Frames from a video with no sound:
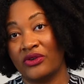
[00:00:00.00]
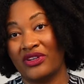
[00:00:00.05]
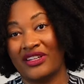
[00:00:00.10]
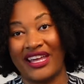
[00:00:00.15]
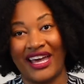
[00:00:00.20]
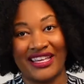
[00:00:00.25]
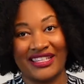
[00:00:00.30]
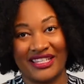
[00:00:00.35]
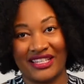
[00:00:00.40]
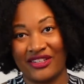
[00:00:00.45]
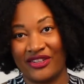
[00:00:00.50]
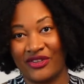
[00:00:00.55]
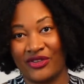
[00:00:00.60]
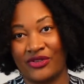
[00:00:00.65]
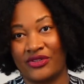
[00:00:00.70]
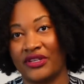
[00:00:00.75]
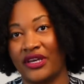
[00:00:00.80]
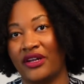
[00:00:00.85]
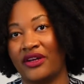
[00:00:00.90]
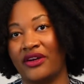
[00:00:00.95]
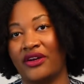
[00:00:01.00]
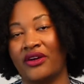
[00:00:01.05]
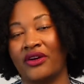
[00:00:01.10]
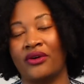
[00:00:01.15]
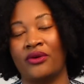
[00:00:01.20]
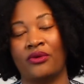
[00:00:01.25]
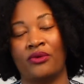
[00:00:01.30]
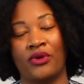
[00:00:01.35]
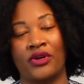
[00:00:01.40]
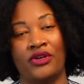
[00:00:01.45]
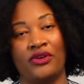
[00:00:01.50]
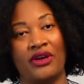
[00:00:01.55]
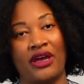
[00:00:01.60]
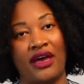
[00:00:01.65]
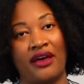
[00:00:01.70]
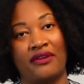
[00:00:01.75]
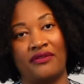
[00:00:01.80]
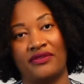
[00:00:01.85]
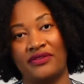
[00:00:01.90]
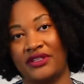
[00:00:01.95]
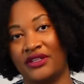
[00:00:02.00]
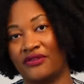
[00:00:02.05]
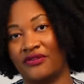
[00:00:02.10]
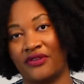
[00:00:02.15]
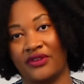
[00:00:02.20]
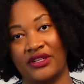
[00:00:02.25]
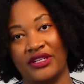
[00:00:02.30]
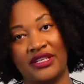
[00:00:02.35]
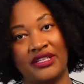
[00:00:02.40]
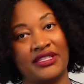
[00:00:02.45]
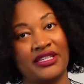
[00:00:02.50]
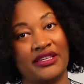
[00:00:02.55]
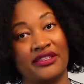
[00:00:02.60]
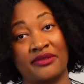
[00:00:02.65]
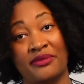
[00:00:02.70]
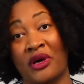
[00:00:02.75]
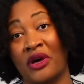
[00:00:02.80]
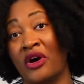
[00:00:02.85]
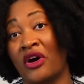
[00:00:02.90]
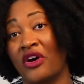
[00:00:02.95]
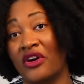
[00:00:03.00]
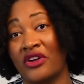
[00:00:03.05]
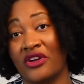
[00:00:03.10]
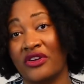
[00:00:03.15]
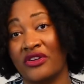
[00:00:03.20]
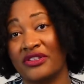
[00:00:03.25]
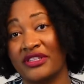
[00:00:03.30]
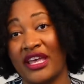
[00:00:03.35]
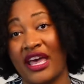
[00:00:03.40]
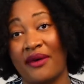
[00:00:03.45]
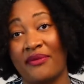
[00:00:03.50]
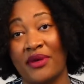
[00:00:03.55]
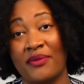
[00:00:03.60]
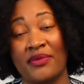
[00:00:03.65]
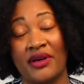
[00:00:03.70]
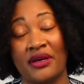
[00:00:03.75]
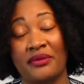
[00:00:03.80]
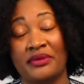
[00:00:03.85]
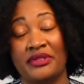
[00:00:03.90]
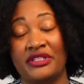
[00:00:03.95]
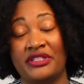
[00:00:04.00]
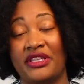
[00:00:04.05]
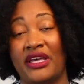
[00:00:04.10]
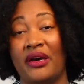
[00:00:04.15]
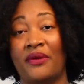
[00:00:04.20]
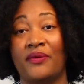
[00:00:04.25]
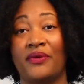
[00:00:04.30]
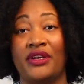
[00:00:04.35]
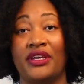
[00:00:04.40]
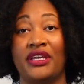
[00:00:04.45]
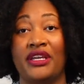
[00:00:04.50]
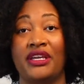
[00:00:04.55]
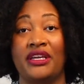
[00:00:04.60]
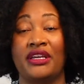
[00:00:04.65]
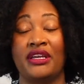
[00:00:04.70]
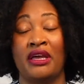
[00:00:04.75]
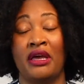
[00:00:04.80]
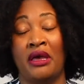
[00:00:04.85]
classic newsletter where you have different details about articles that have been published that week,